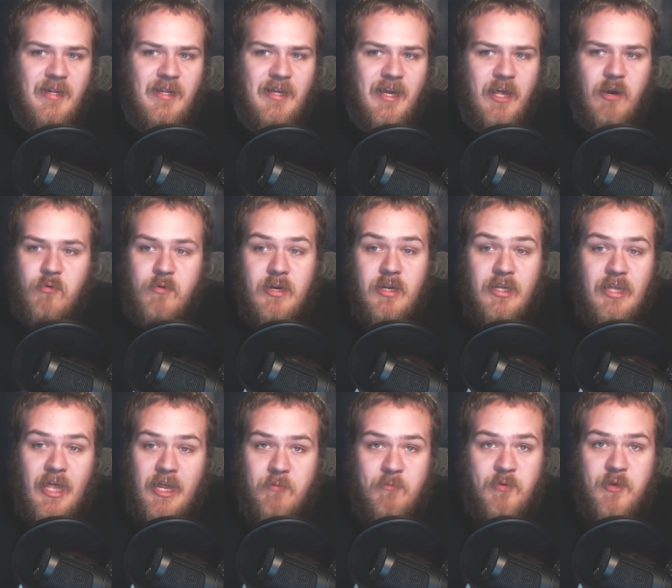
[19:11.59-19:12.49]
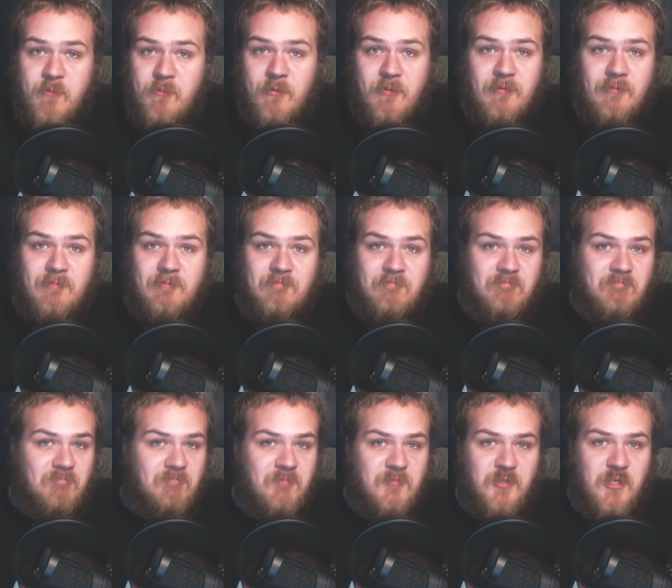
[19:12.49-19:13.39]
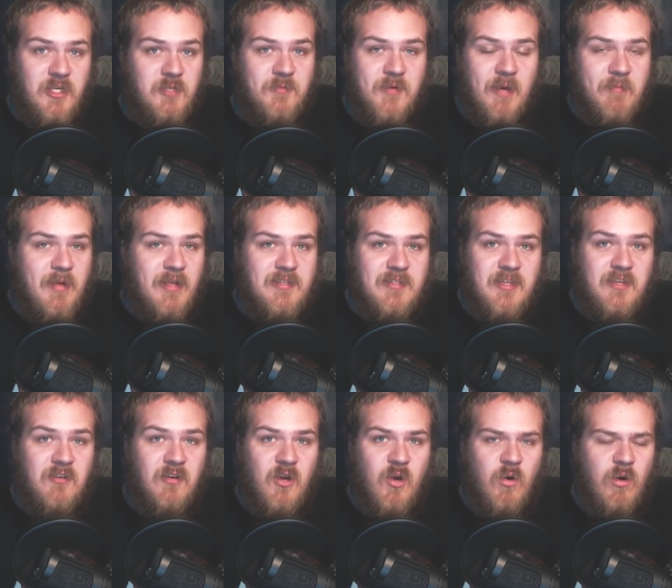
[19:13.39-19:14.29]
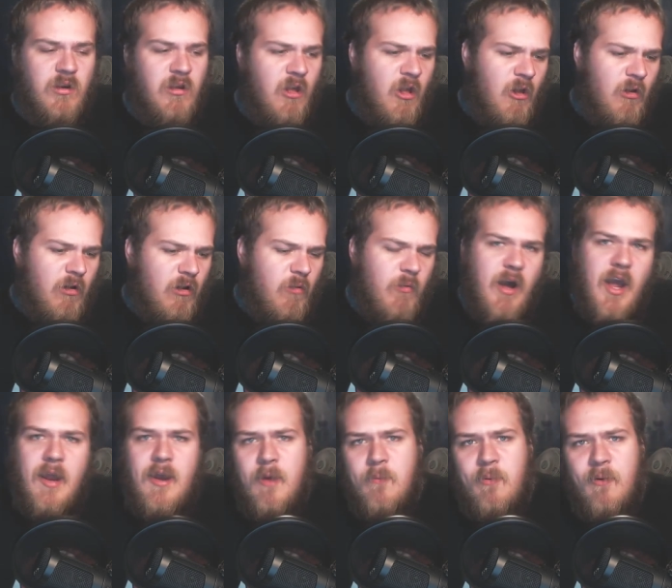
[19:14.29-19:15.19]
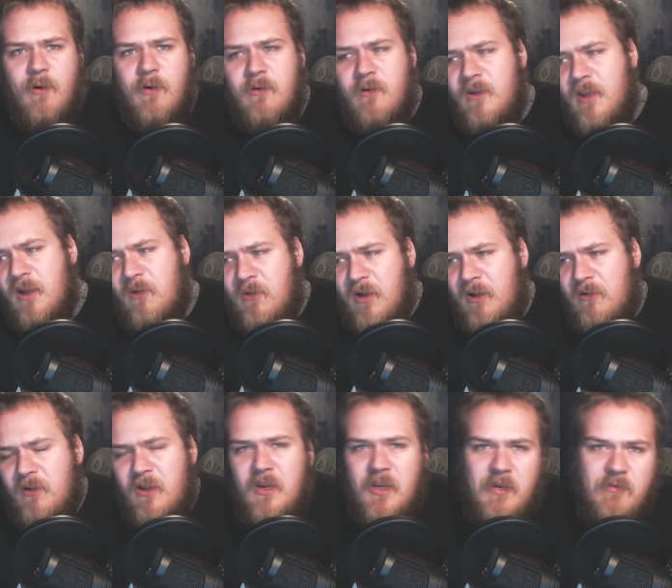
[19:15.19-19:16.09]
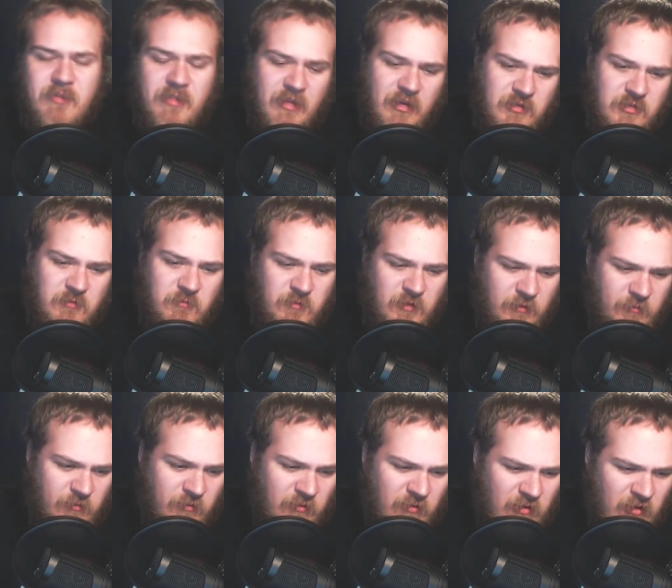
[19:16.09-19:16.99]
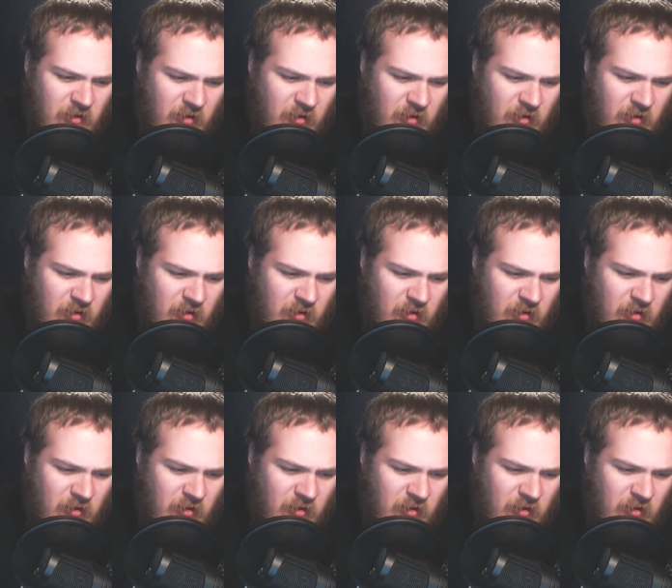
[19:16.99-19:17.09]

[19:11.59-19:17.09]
I don't need a lot of people. Trust me, I'm not sitting here going, oh, why didn't I partner yet? Why don't I have a thousand people?